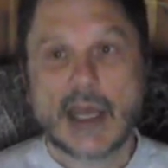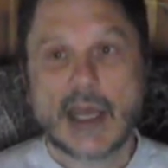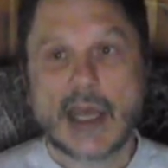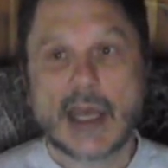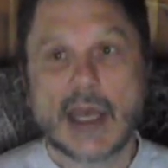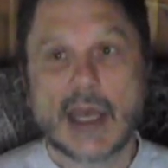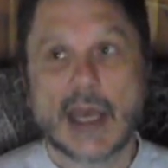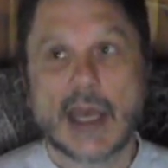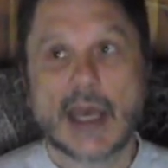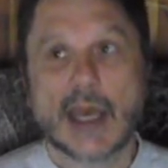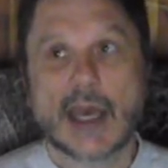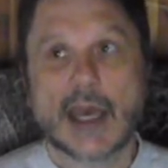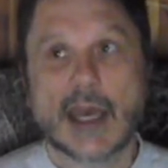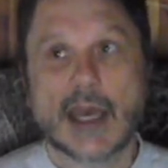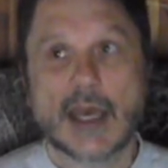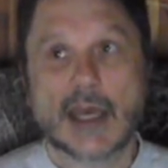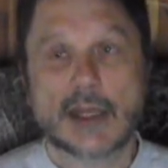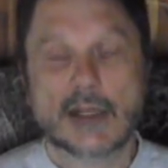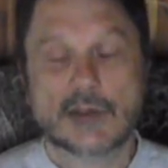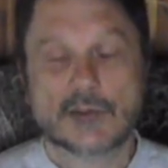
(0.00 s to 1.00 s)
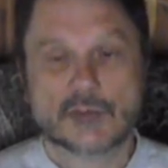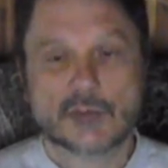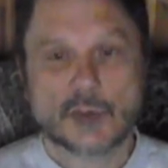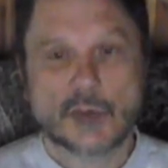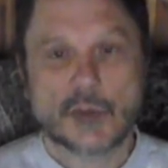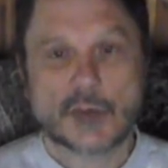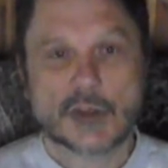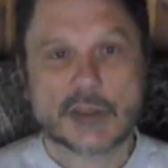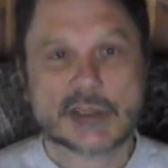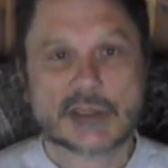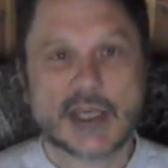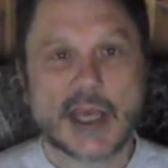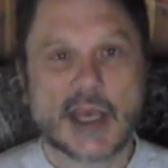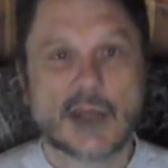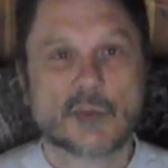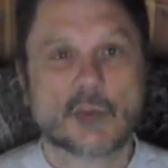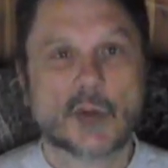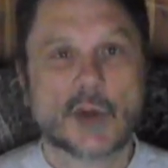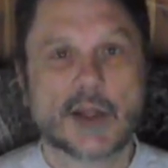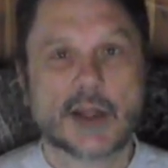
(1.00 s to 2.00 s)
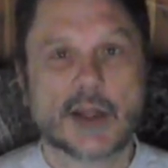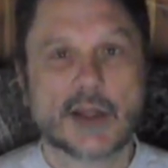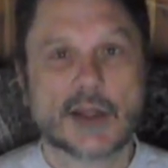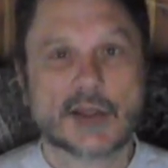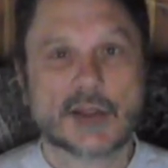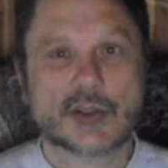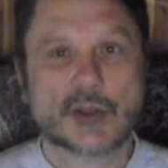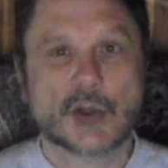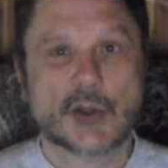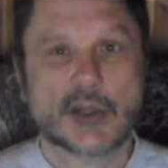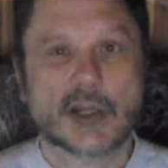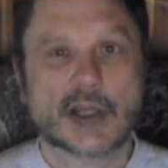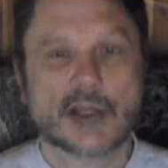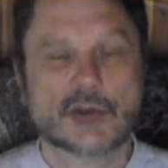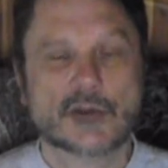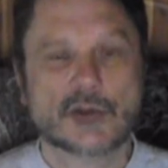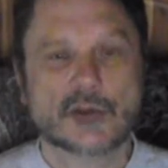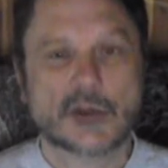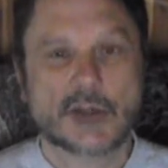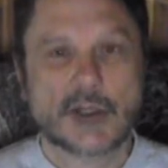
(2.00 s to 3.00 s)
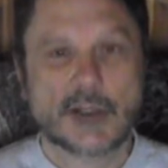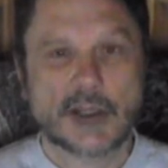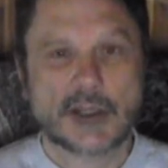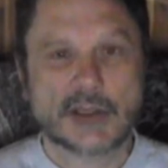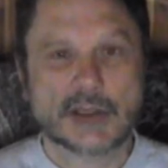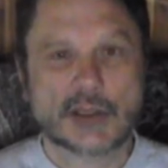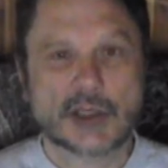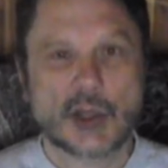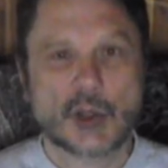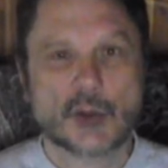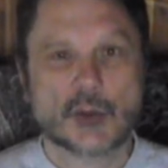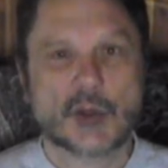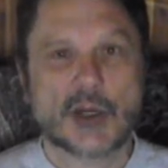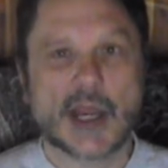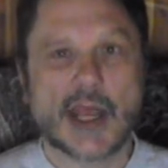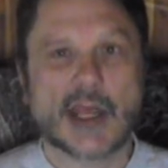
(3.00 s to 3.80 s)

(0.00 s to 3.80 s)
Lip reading: and once again we'll include